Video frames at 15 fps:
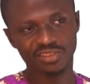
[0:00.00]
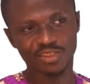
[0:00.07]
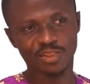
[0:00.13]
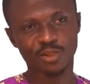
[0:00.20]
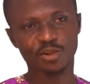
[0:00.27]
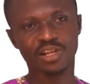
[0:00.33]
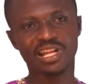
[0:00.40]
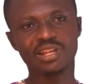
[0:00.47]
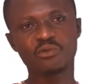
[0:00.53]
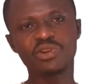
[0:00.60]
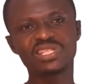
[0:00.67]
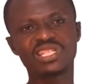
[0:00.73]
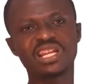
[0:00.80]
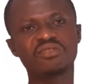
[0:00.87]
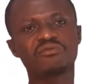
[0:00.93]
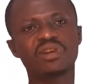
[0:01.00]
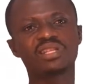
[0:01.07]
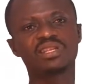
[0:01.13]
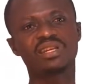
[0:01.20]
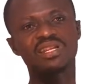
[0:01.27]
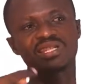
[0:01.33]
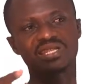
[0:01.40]
or can
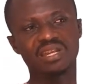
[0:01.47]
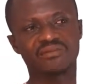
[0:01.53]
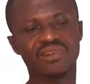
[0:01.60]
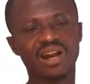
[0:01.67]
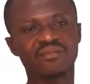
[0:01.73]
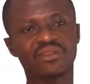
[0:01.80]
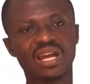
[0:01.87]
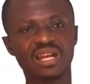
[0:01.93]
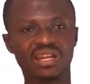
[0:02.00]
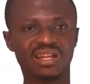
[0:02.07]
regenerate itself after